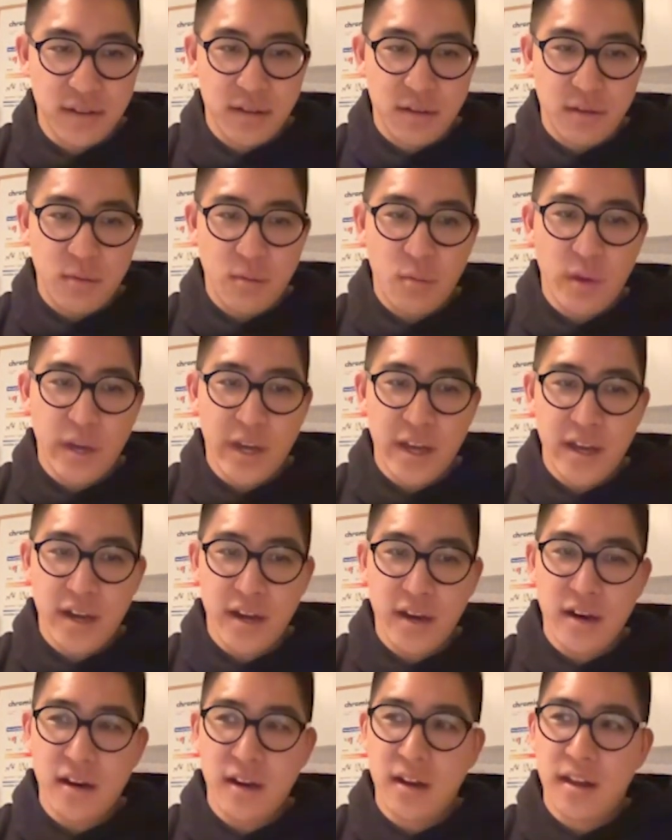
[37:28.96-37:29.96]

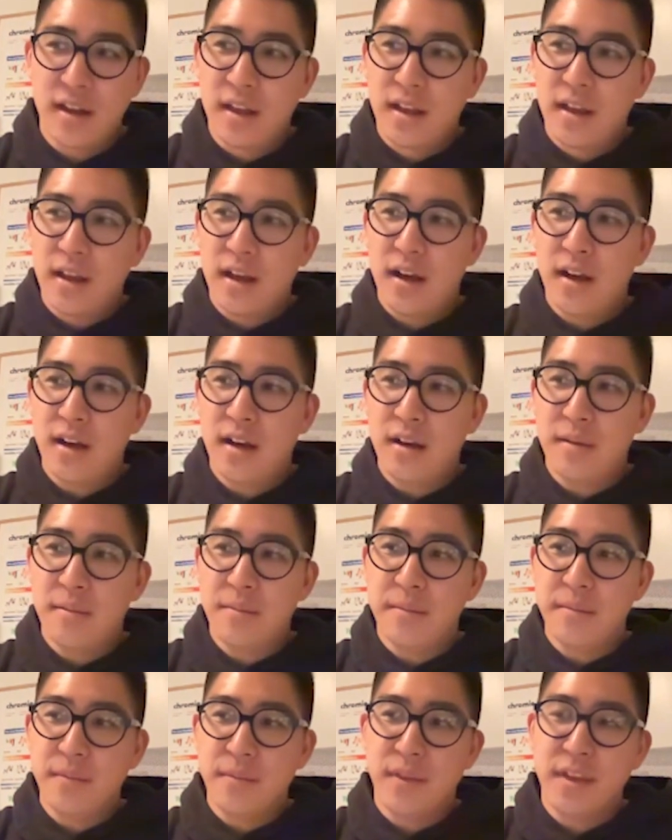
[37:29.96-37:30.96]
where
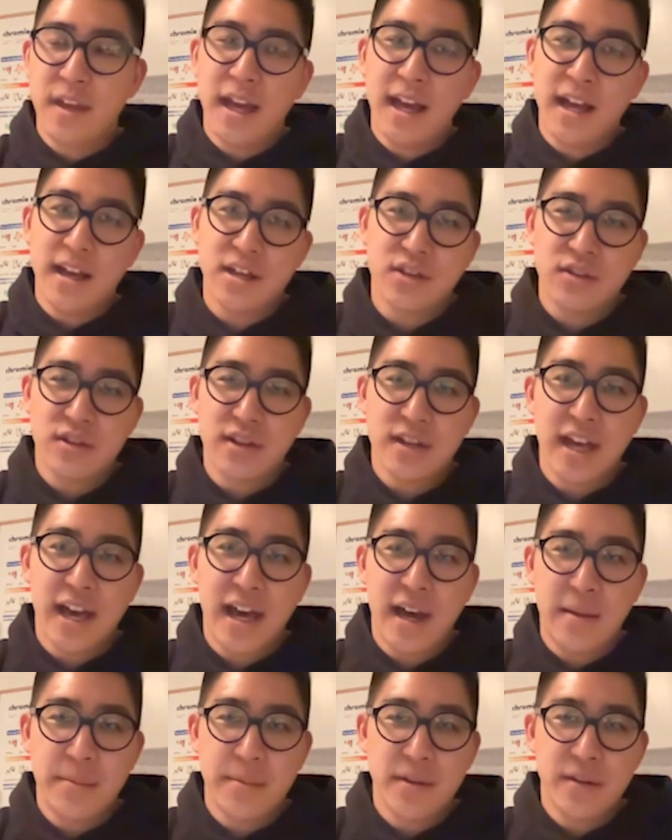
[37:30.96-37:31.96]
the extra
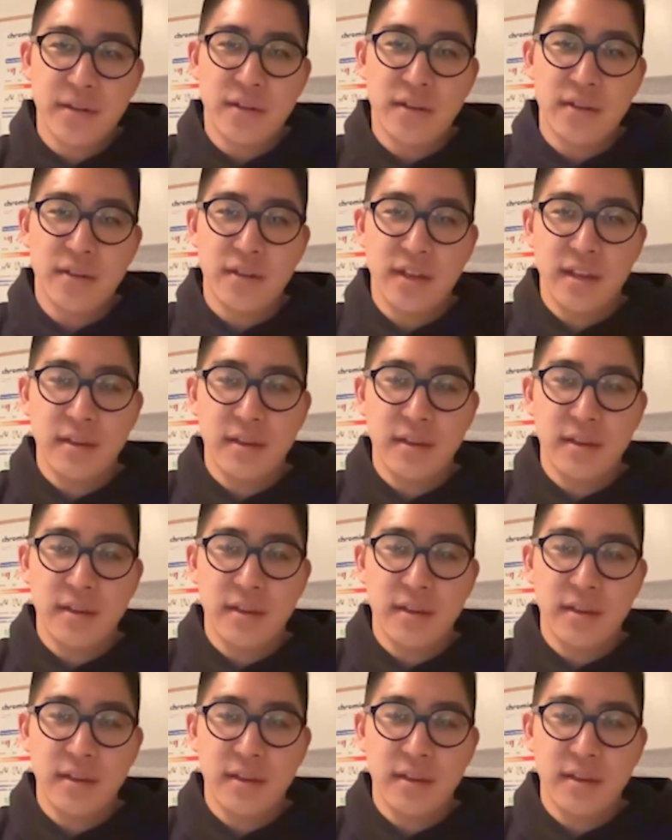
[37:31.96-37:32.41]
capital,